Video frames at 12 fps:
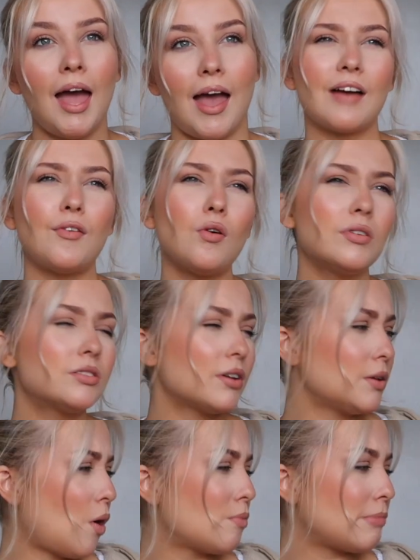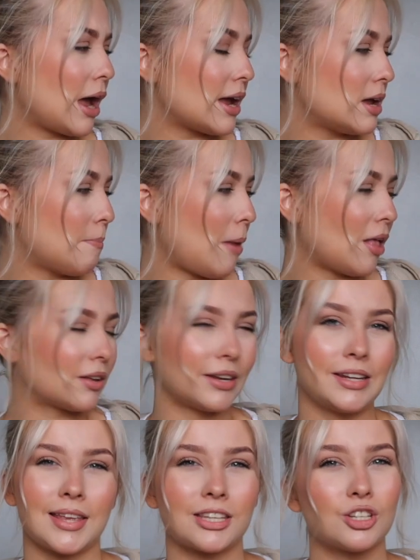I've always really worn my
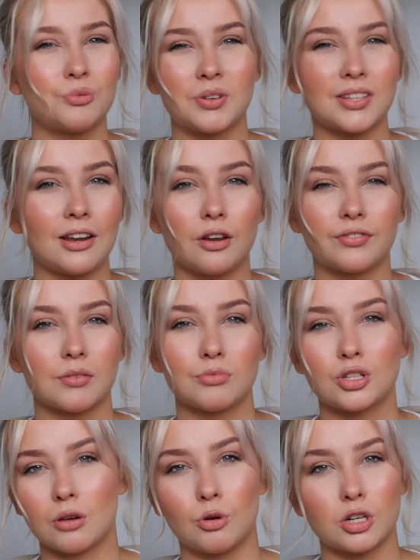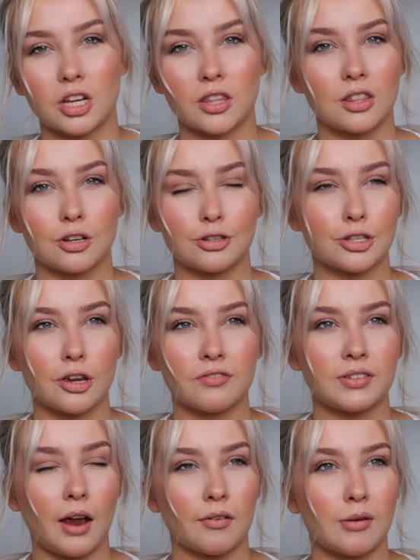balcony sets just because I love them so much. I think they're so
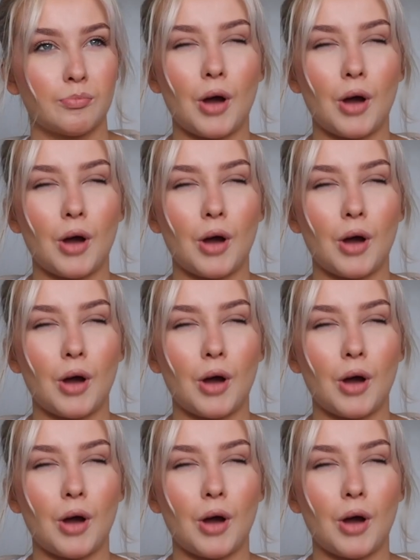flattering.